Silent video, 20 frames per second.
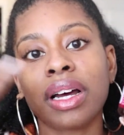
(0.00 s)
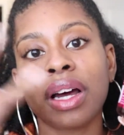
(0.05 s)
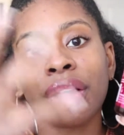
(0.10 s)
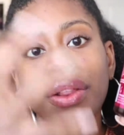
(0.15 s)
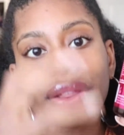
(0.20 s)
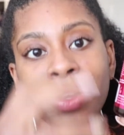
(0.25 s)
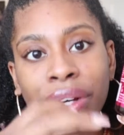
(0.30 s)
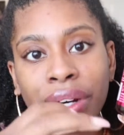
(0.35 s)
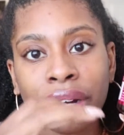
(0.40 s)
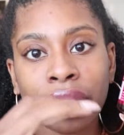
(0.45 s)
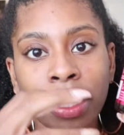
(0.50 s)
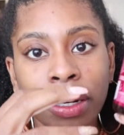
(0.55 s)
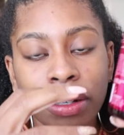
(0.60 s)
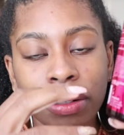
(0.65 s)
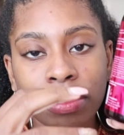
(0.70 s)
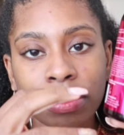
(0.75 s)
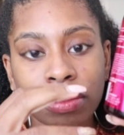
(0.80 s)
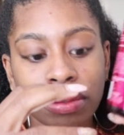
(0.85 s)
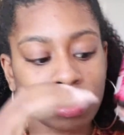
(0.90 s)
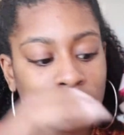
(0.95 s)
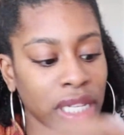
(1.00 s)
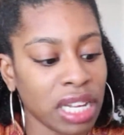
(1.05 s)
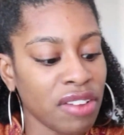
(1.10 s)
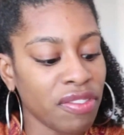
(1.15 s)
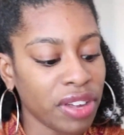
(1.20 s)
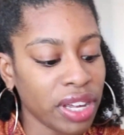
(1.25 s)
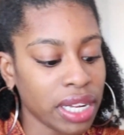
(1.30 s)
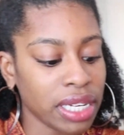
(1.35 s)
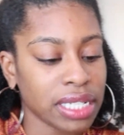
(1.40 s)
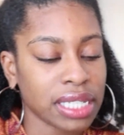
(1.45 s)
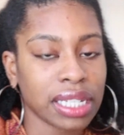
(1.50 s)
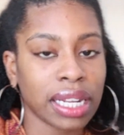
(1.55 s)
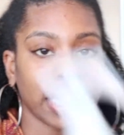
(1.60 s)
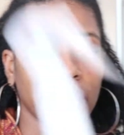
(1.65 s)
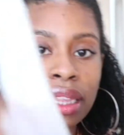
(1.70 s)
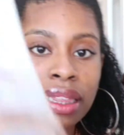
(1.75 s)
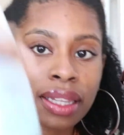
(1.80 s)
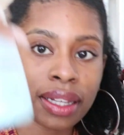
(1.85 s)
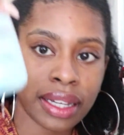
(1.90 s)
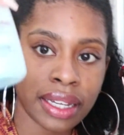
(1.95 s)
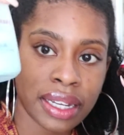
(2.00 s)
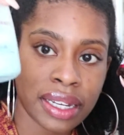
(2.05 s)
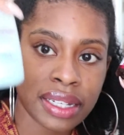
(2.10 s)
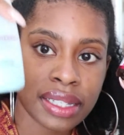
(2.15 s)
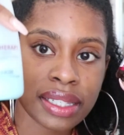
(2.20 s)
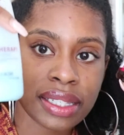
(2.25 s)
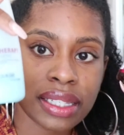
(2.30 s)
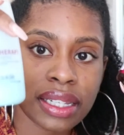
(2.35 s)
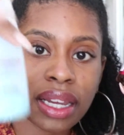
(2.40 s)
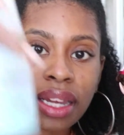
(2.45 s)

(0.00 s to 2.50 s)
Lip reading: other leave-ins like this